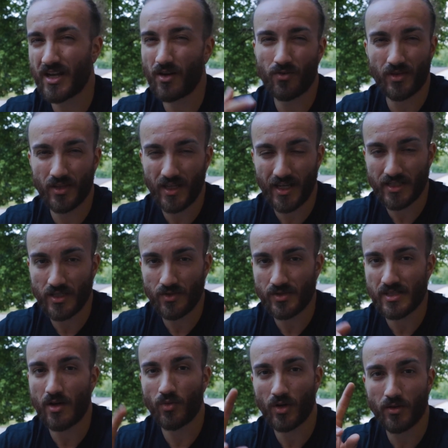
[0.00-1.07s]
I don't really like to use
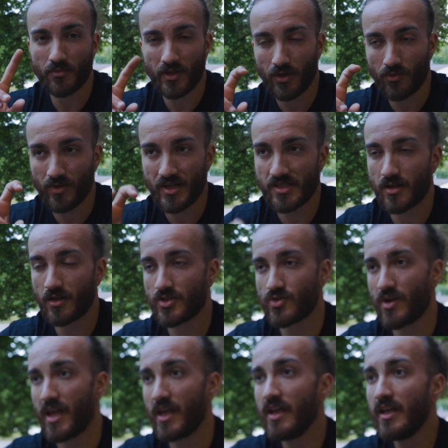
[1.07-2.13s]
that word, but research,
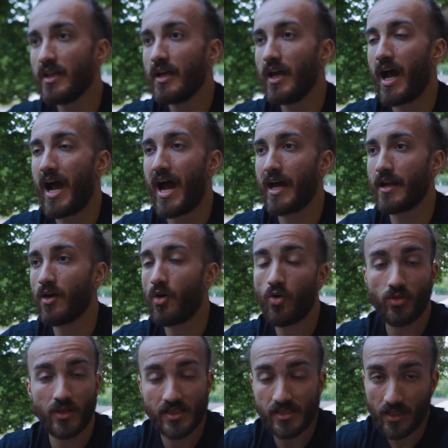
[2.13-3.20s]
right, on
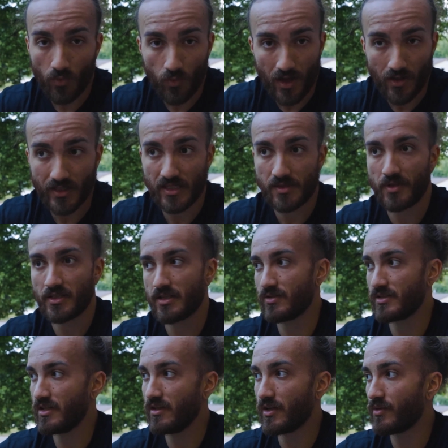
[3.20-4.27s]
holistic wellness, because I
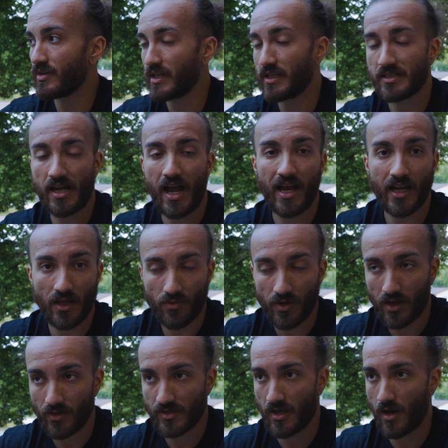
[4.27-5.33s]
was dealing with anxiety
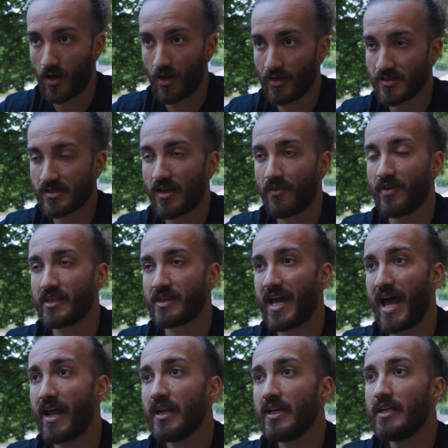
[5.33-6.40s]
when I was younger and stuff like
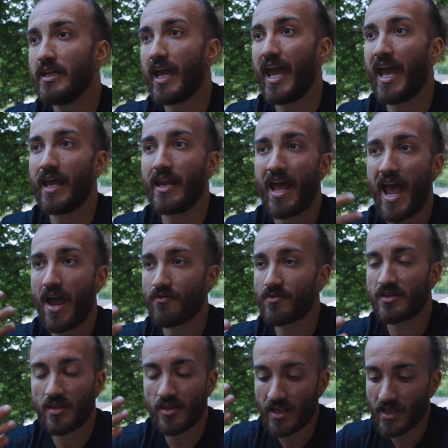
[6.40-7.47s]
that. And
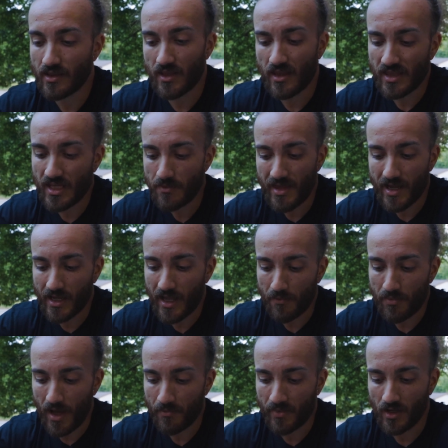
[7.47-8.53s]
the theme that
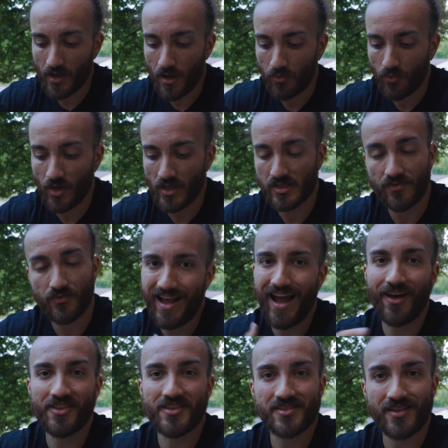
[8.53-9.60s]
kept popping up was
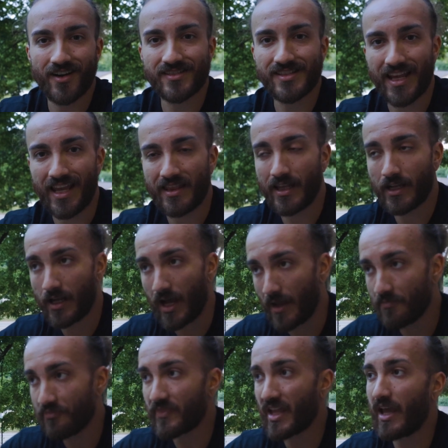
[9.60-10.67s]
health starts in the gut.
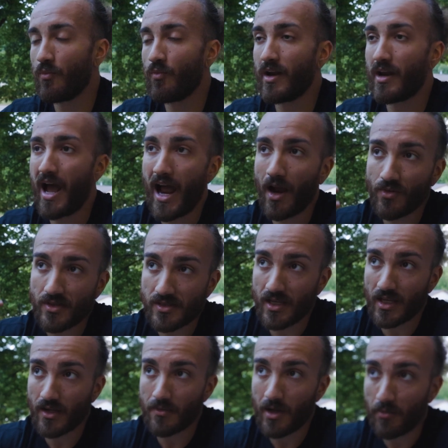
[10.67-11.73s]
And when I was
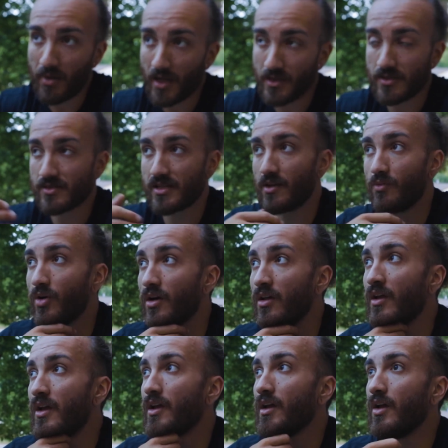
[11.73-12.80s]
thinking about POTS, I was like, well,
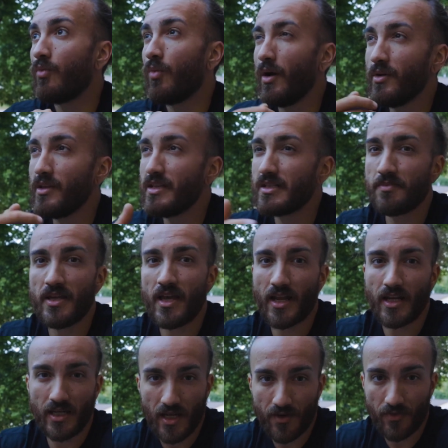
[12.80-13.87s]
why would this be
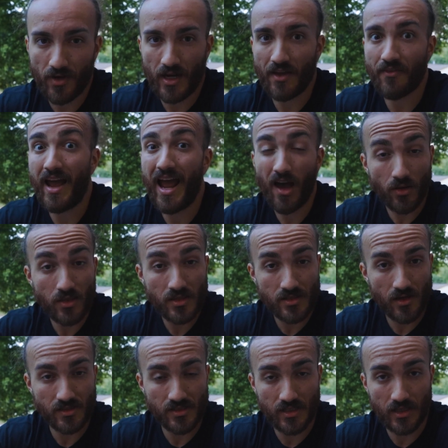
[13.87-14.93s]
any different if health
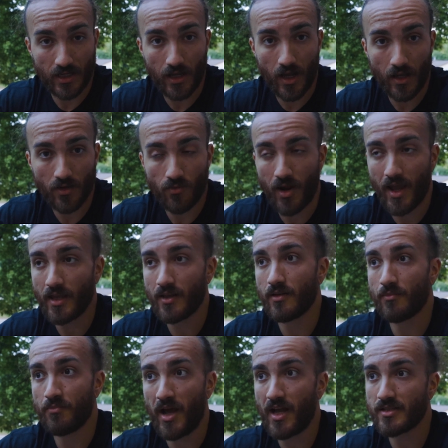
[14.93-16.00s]
starts in the gut, right?
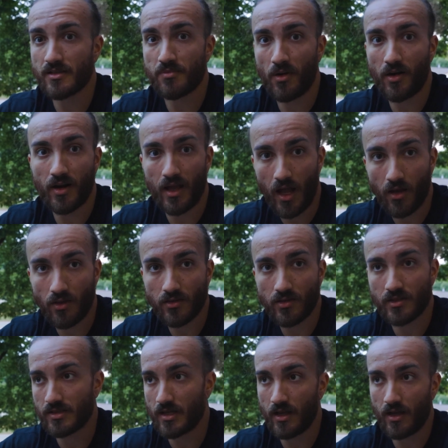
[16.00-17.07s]
POTS is part of health.
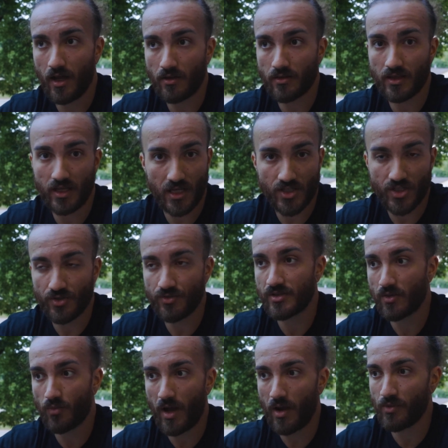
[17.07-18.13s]
It's a health issue,
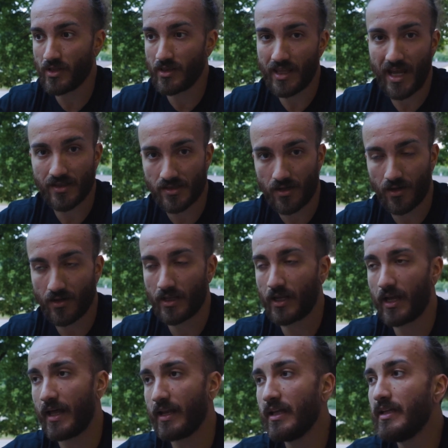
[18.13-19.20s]
so why wouldn't that start in the
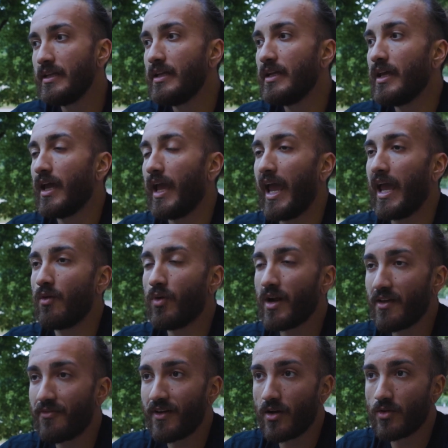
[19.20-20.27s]
gut? And what
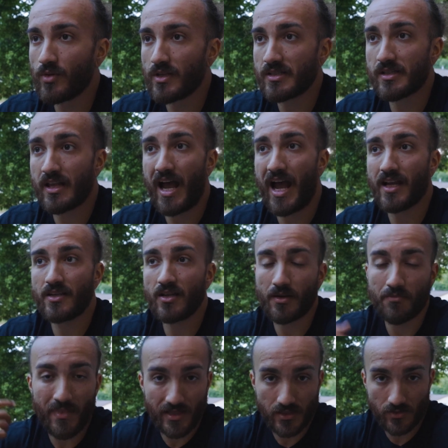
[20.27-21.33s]
I found was I took
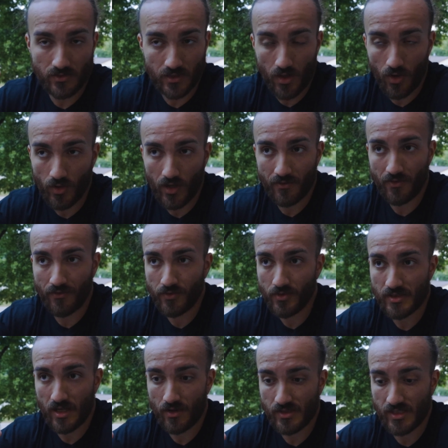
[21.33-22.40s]
mental note of the
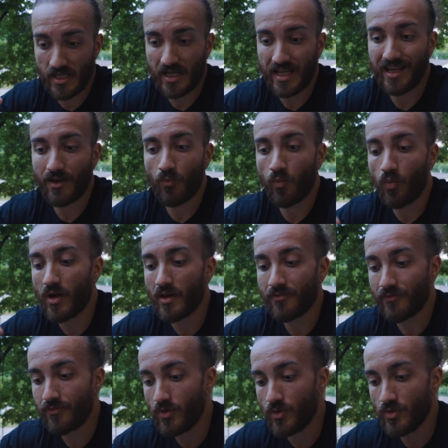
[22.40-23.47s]
foods I was eating and what
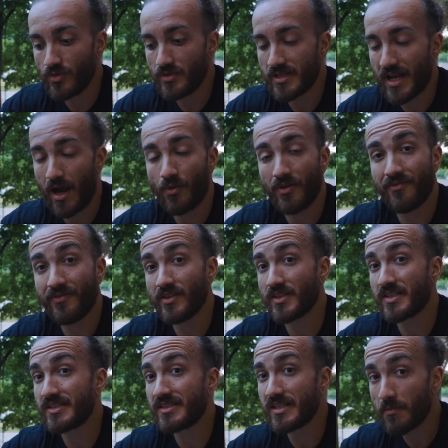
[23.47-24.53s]
foods I would feel
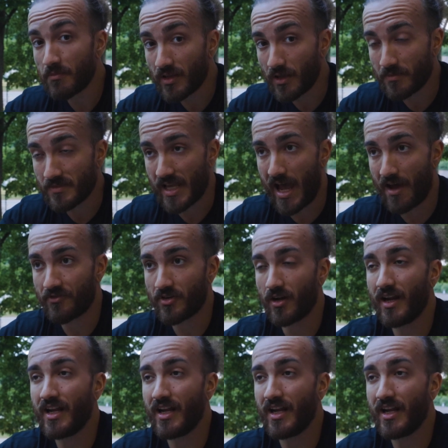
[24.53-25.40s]
symptoms after.